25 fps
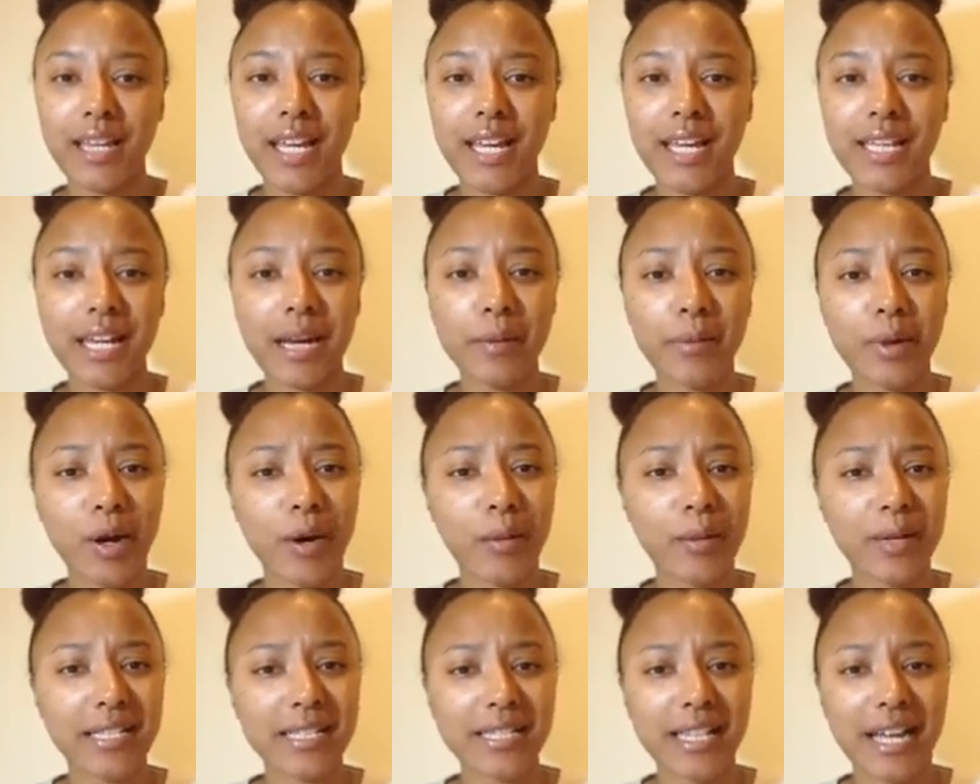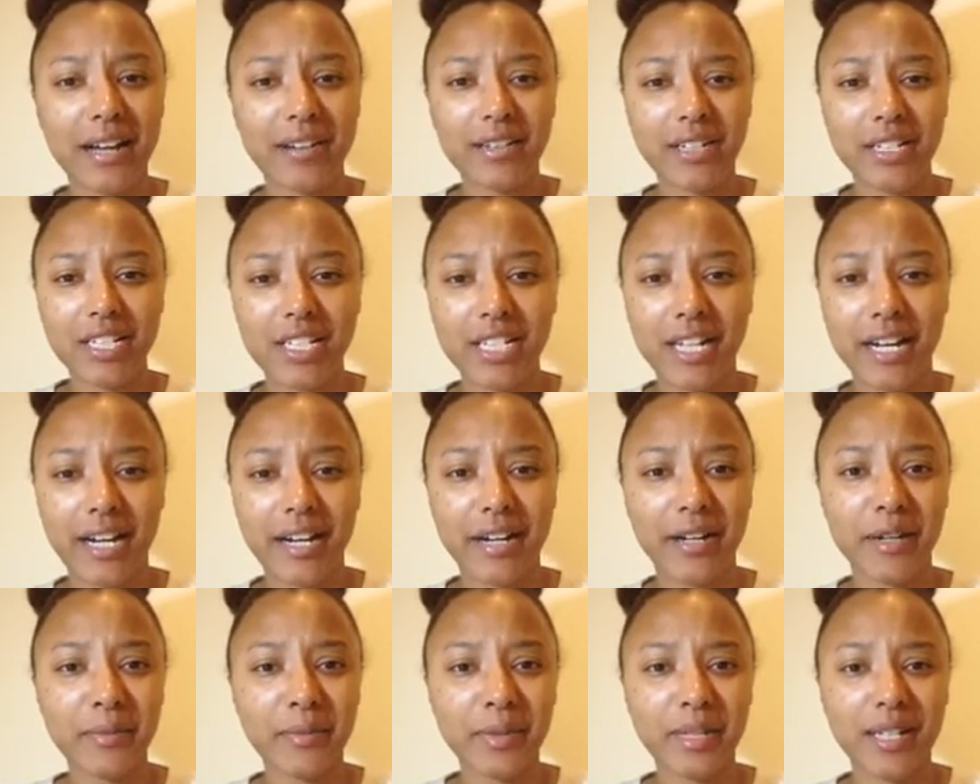And I'm always down to
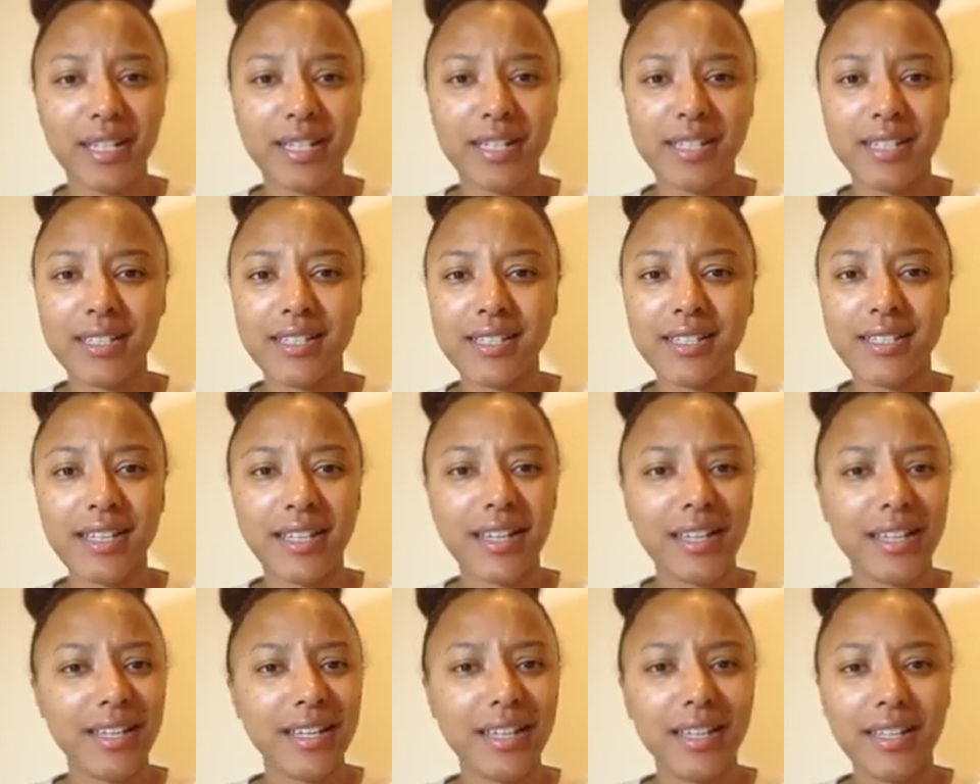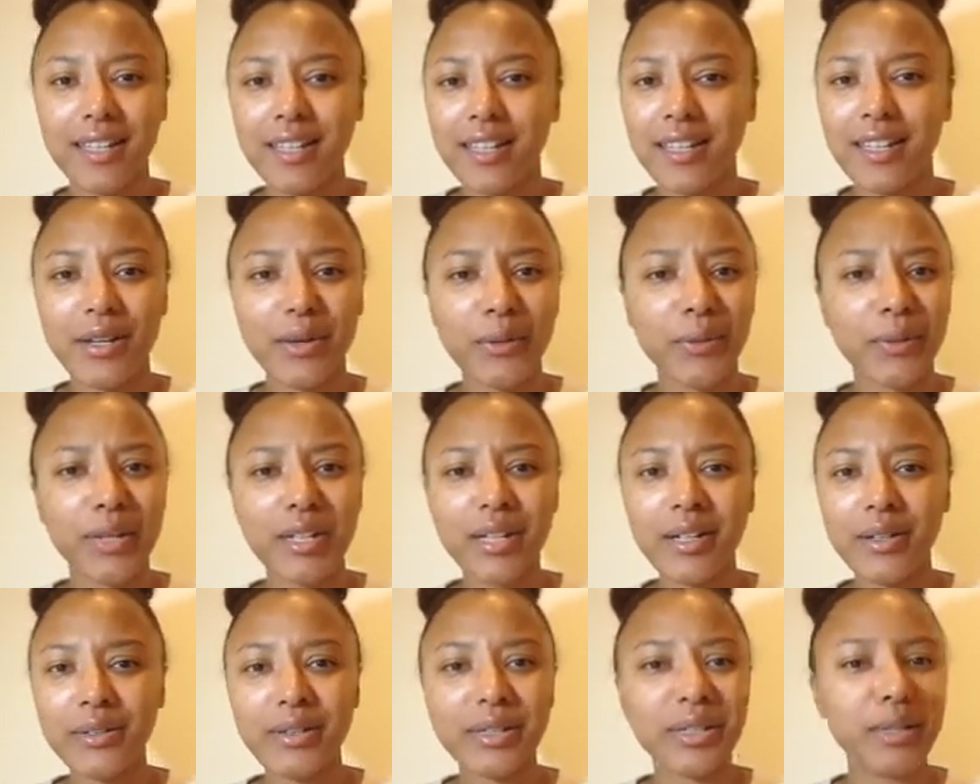share, because we
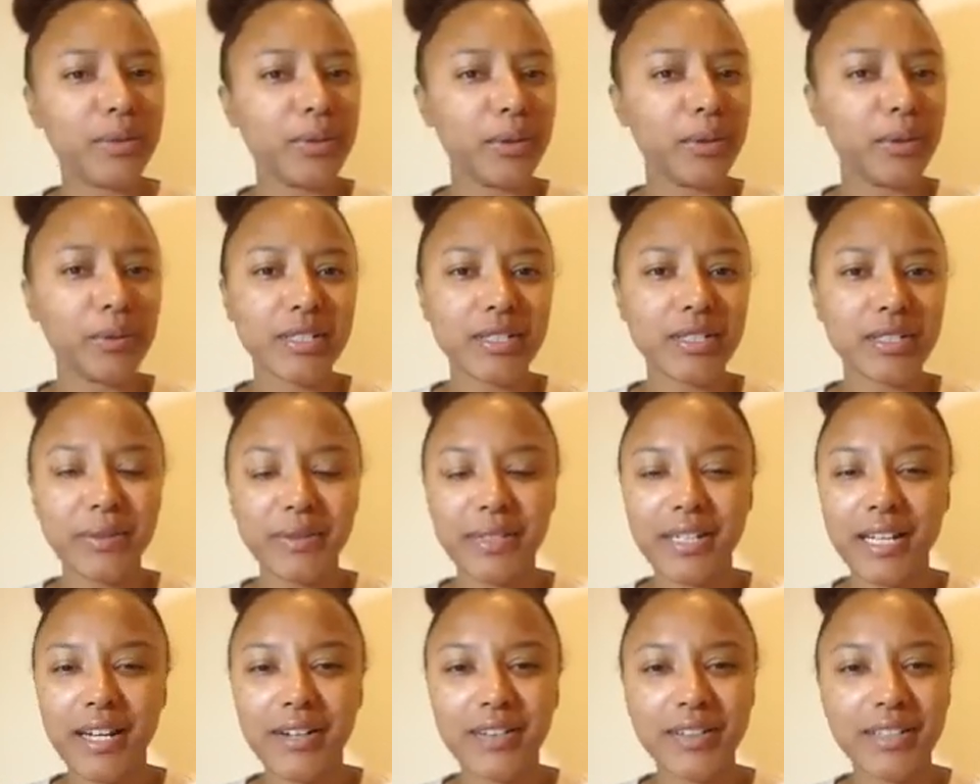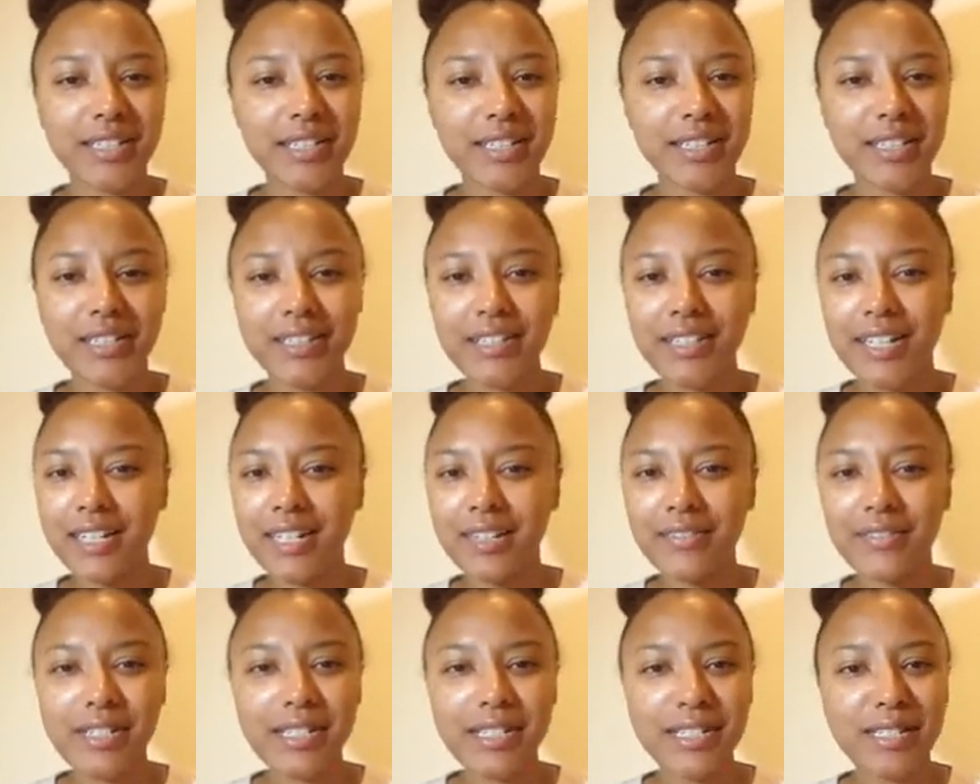don't know what we're doing out here. None
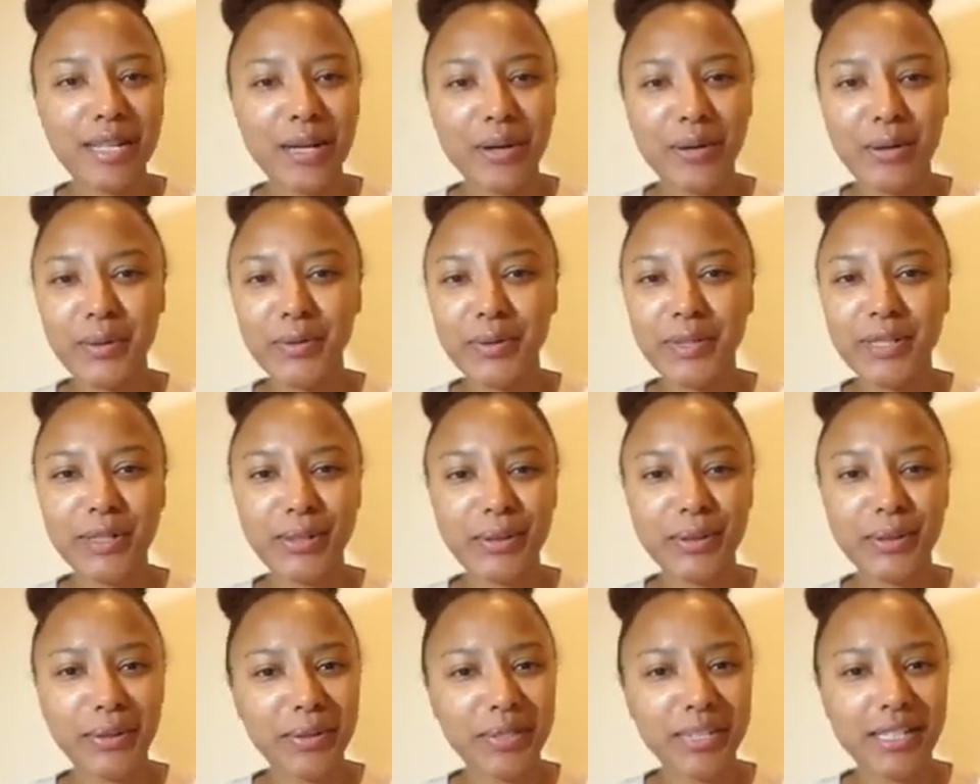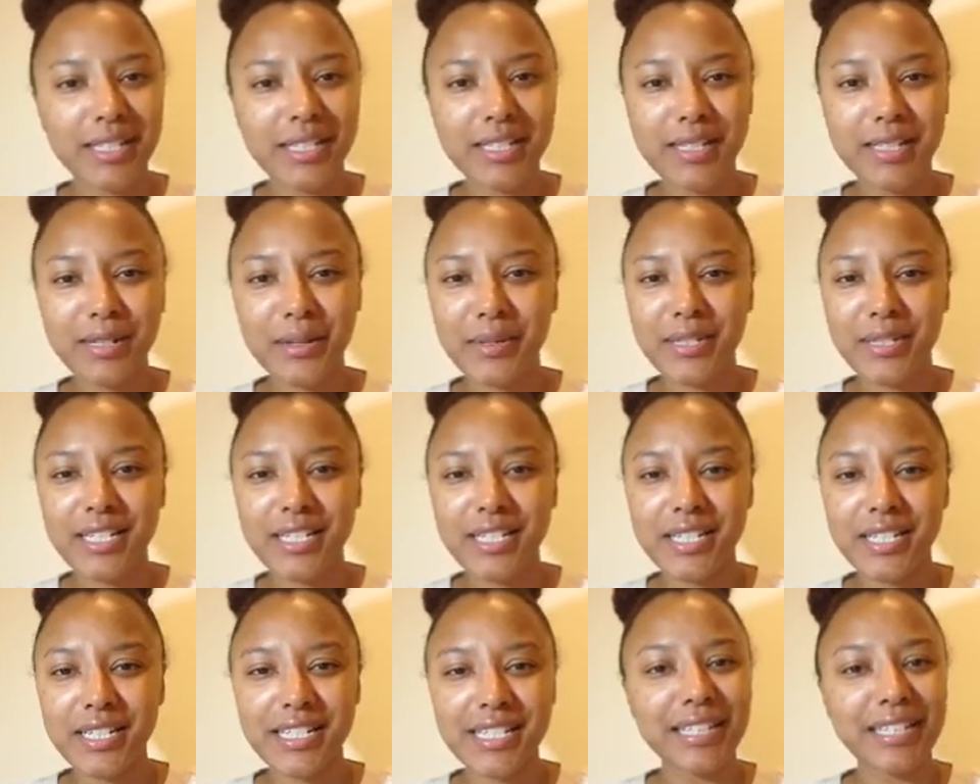of us know what we're doing. So we
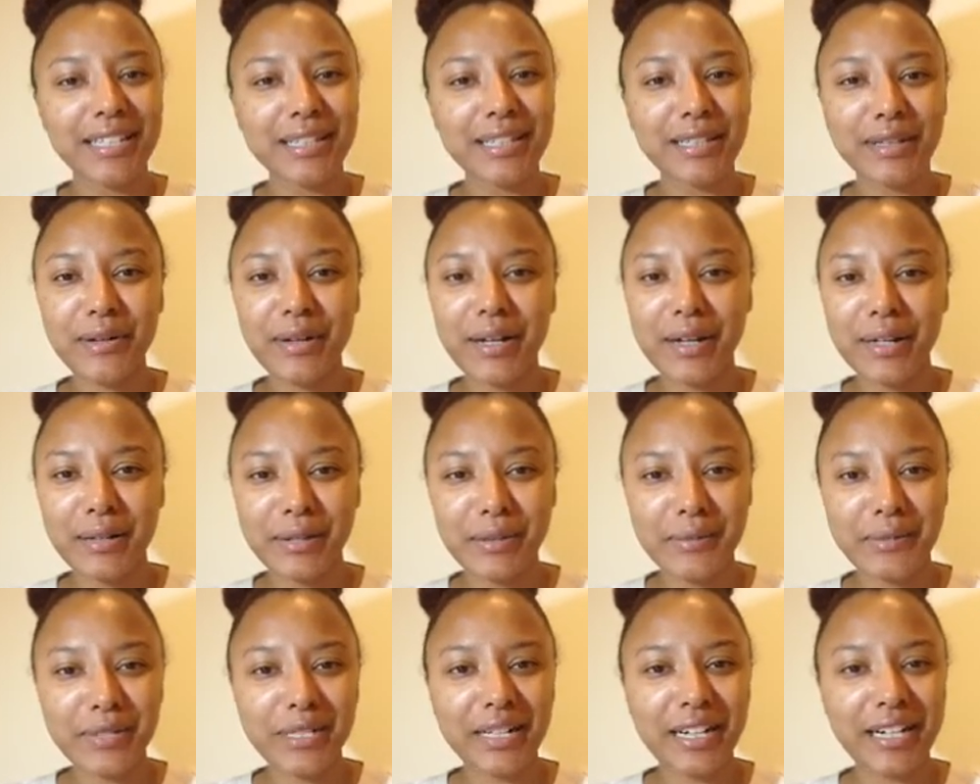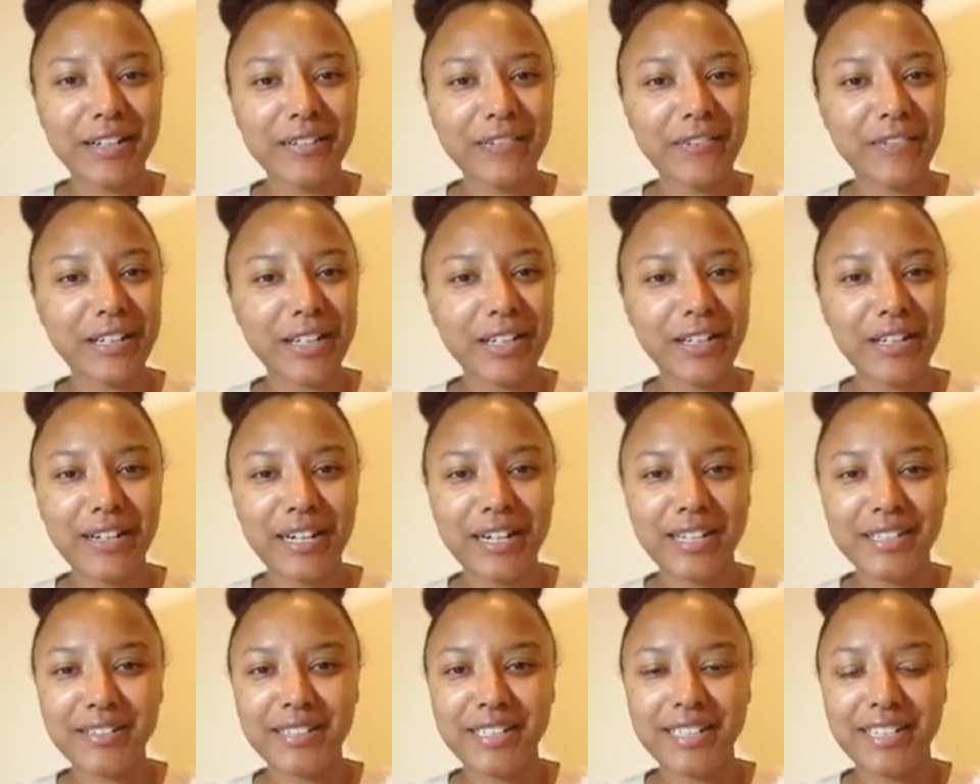just need a little help trying to figure
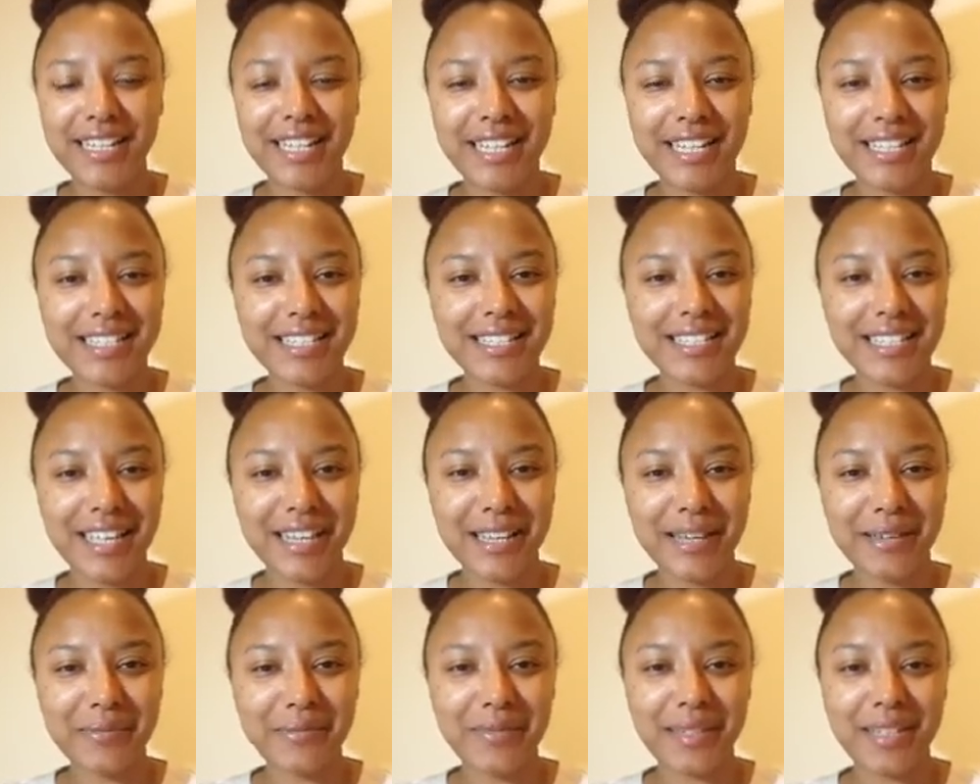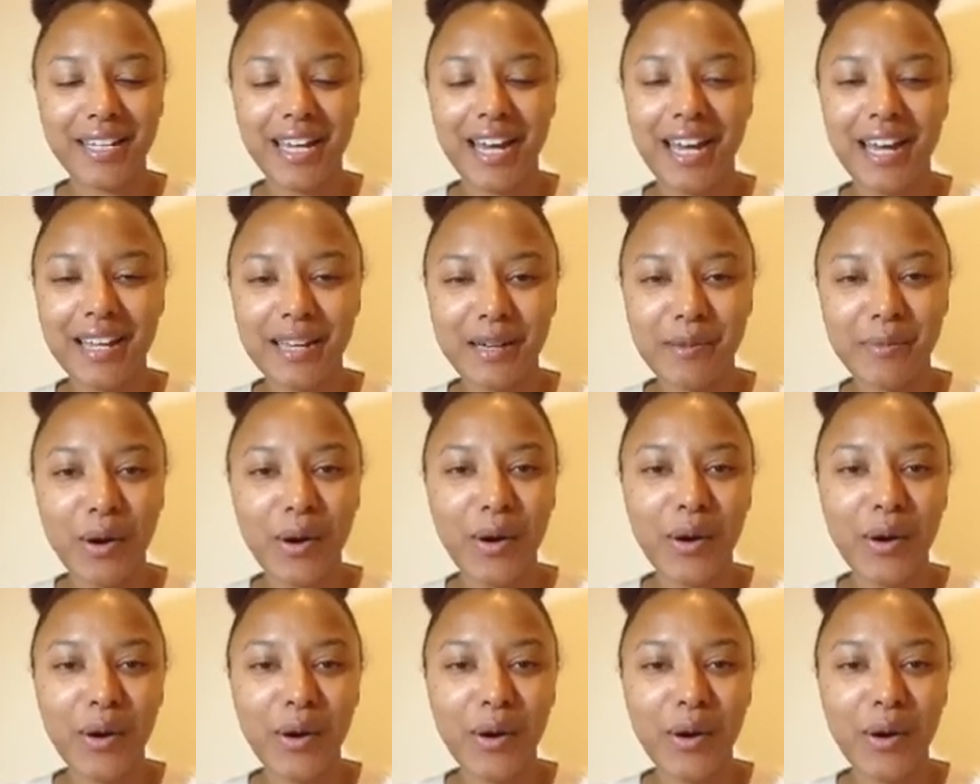out the next step. And I am